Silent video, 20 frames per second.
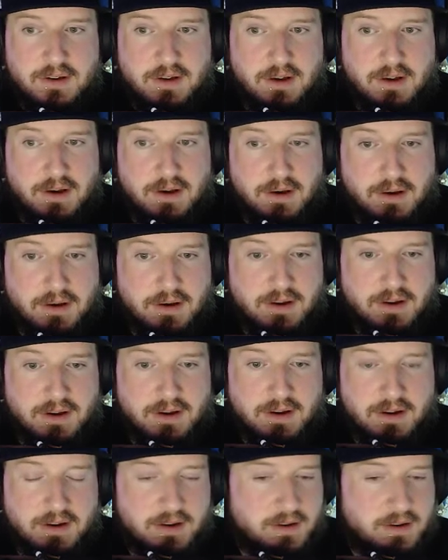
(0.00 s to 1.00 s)

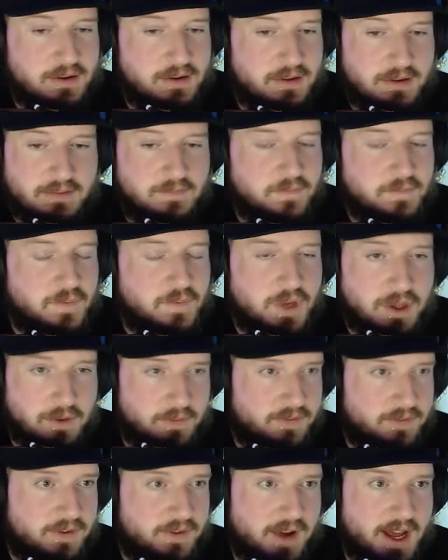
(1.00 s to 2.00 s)
on you know
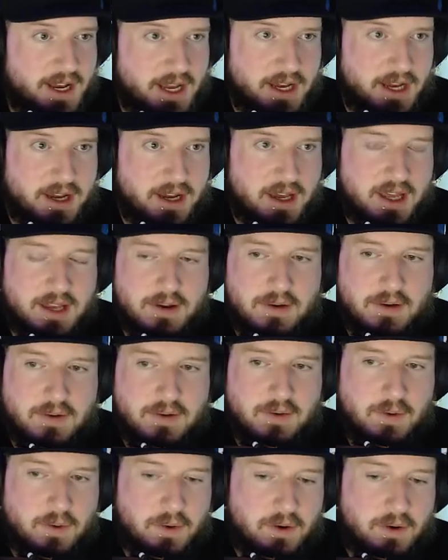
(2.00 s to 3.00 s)
Friday night
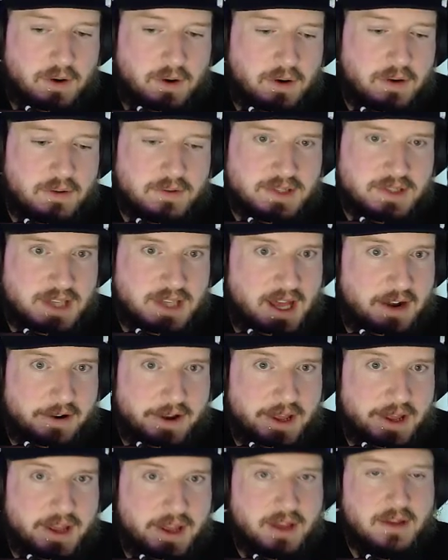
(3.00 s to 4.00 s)
or
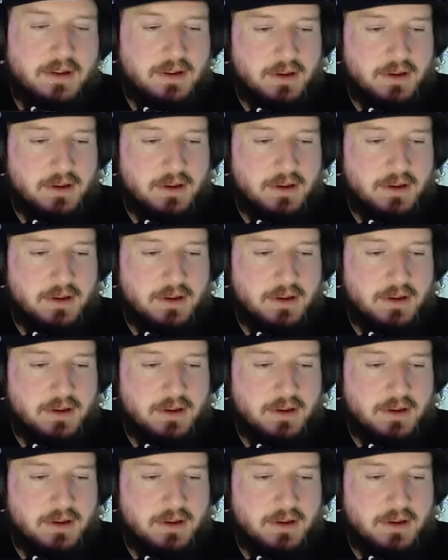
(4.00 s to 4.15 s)
Saturday